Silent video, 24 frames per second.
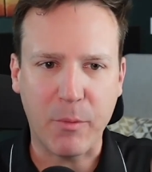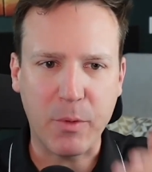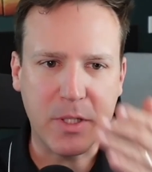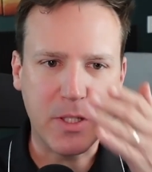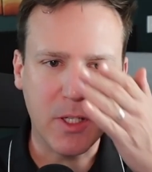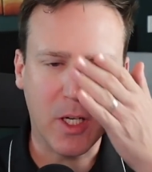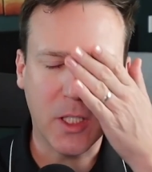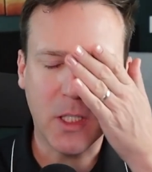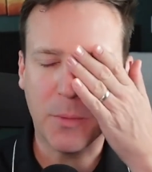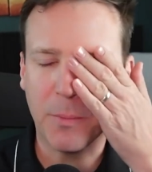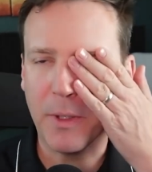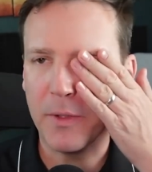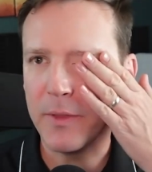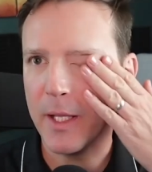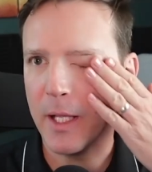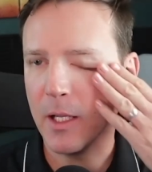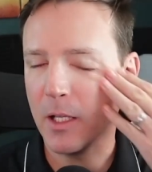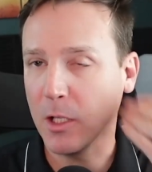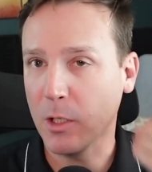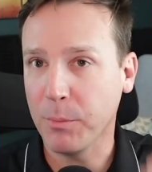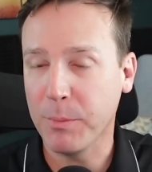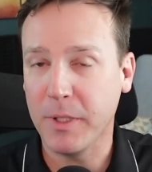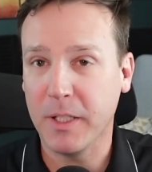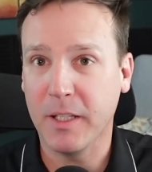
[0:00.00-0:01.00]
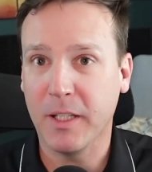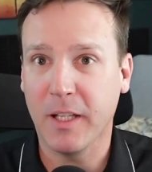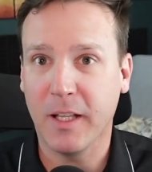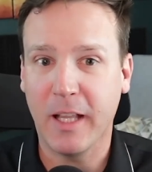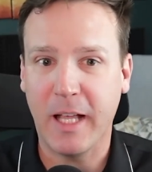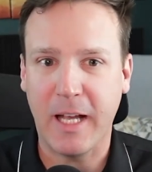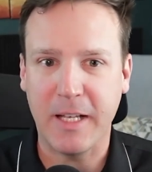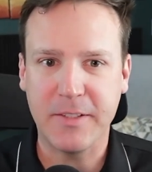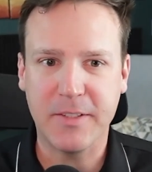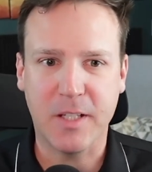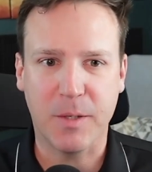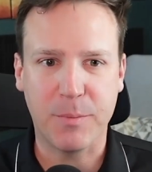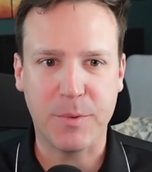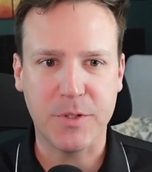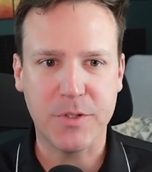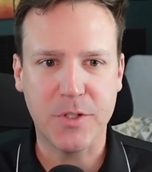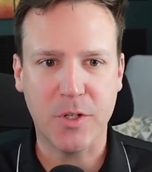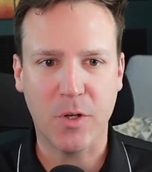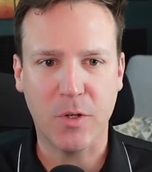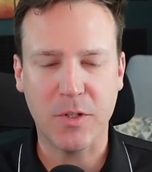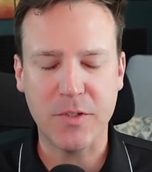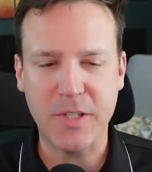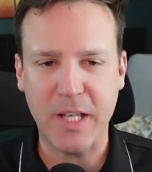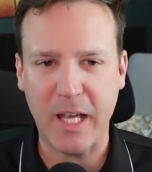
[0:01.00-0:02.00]
We talked about that a little bit in the last
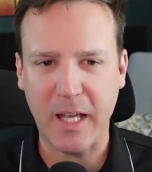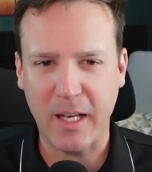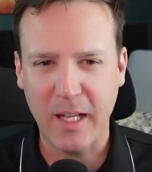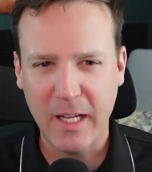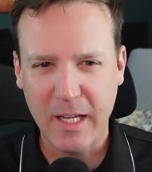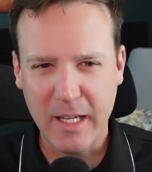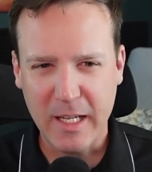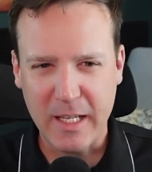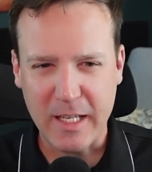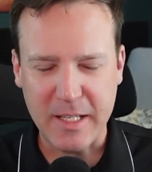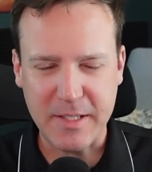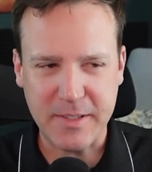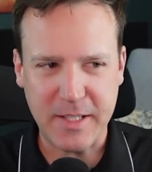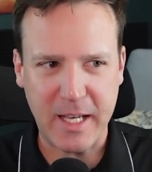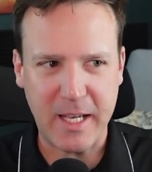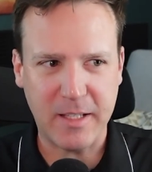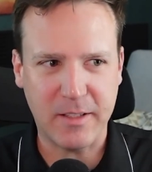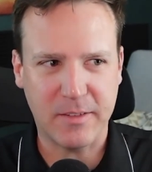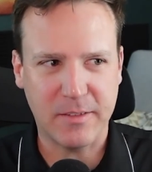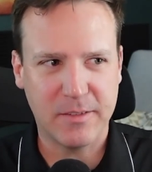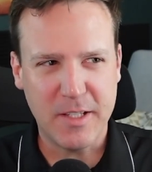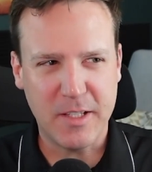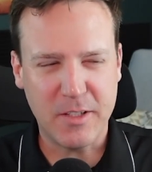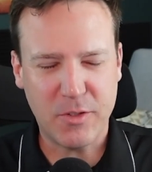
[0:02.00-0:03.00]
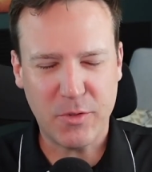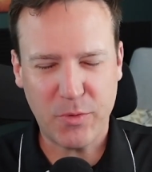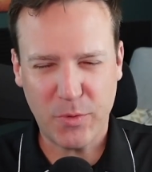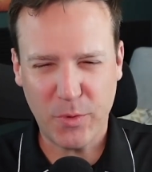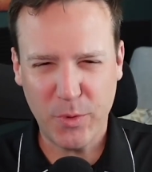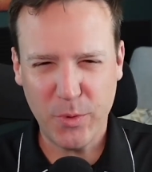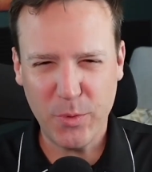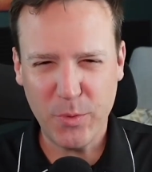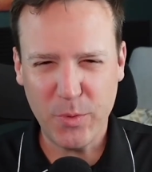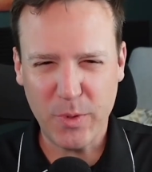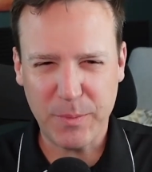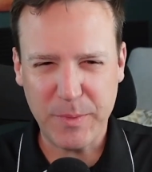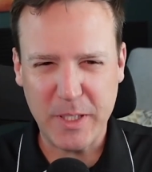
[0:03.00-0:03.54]
episode. Is that true?